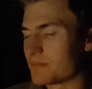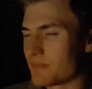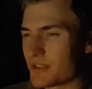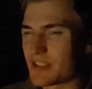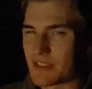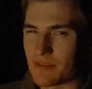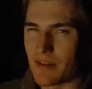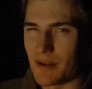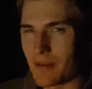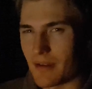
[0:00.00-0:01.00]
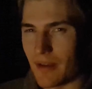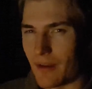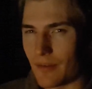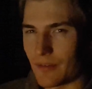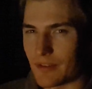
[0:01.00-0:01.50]
which is quite a
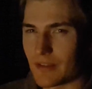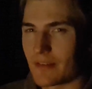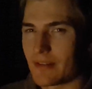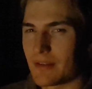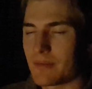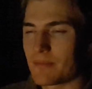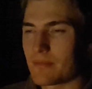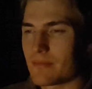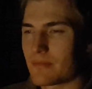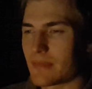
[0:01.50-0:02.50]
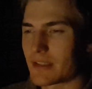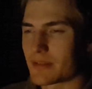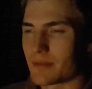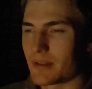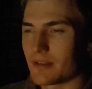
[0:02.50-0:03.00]
long time, I
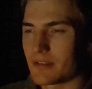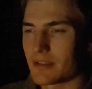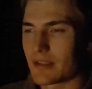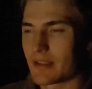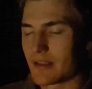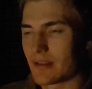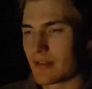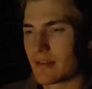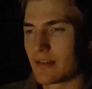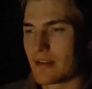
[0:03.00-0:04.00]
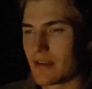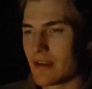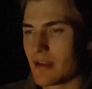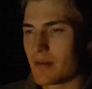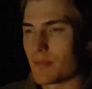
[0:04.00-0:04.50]
suppose,
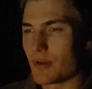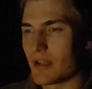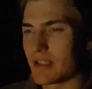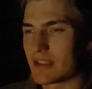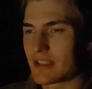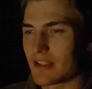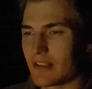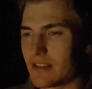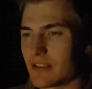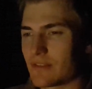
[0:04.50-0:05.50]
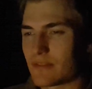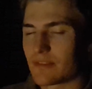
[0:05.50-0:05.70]
but it's kind of